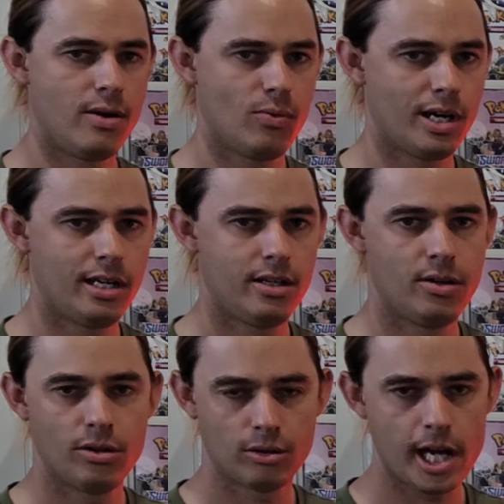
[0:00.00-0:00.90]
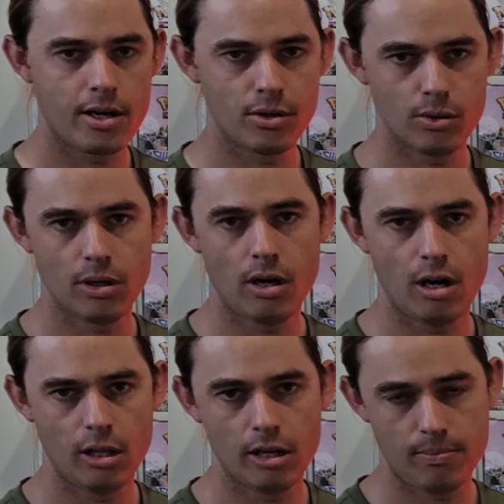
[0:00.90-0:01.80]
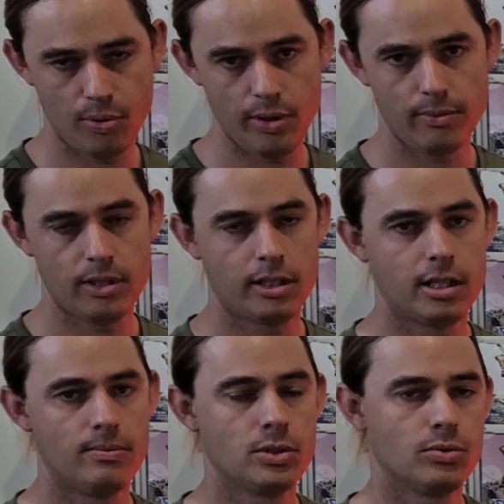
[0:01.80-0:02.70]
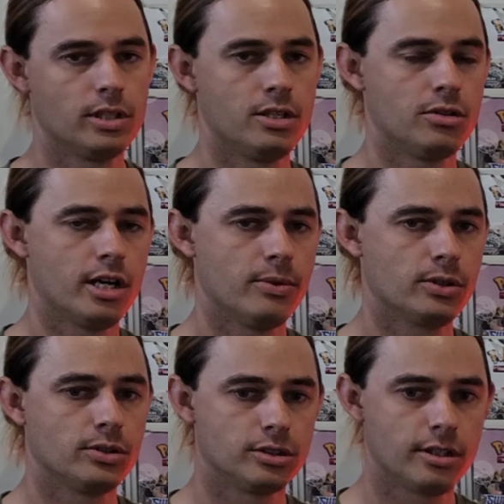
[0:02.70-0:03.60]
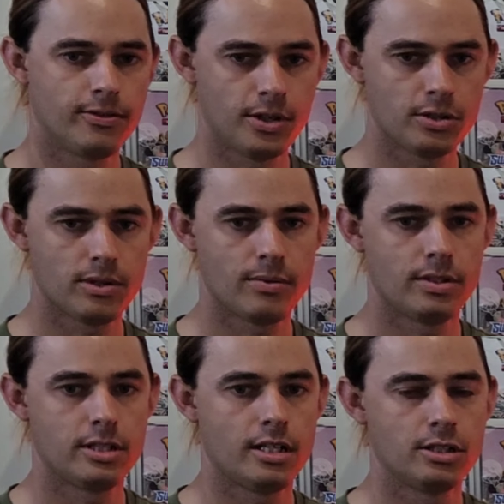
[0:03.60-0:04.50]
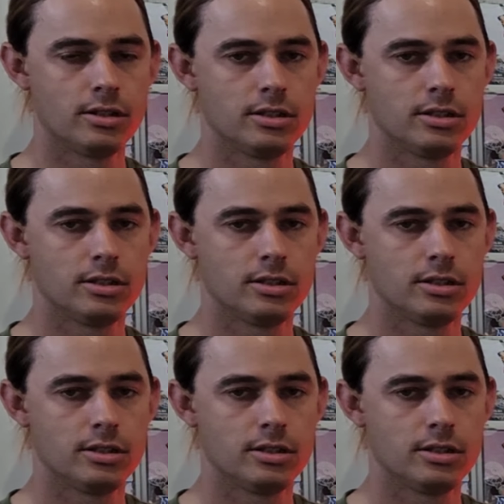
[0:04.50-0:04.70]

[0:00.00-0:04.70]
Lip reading: and one not great at all to highlight a point when it comes to elite trainer boxes. So the first one I want to touch on